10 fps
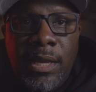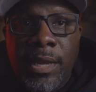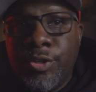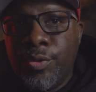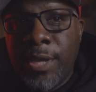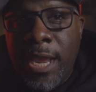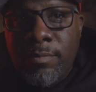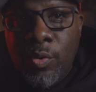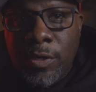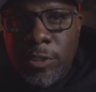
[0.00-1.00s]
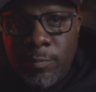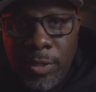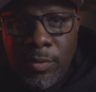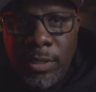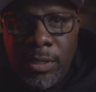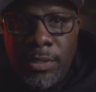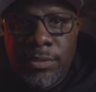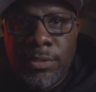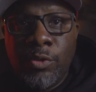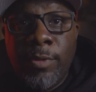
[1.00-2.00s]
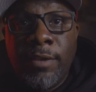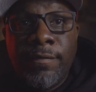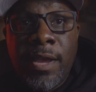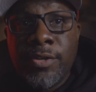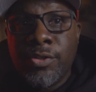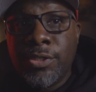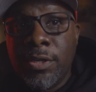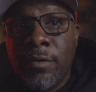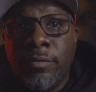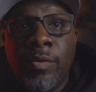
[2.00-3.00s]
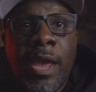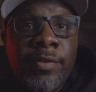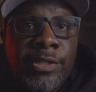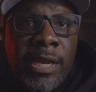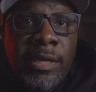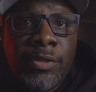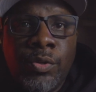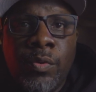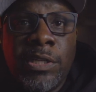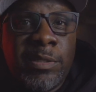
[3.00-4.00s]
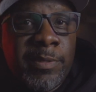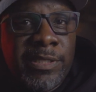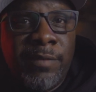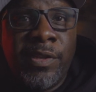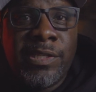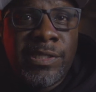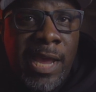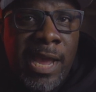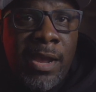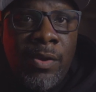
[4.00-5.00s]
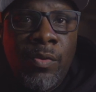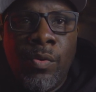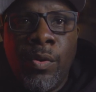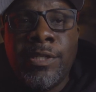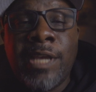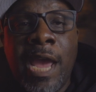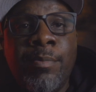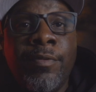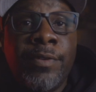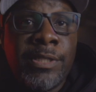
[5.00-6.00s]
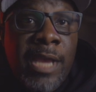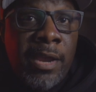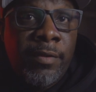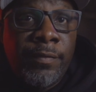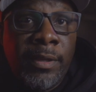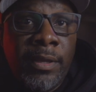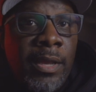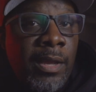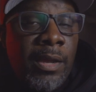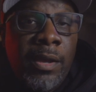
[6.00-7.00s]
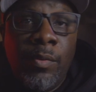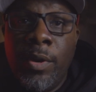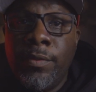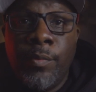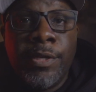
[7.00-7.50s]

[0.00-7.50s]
As you gain more experience, you may find yourself gravitating toward a specific style or type of photography, whether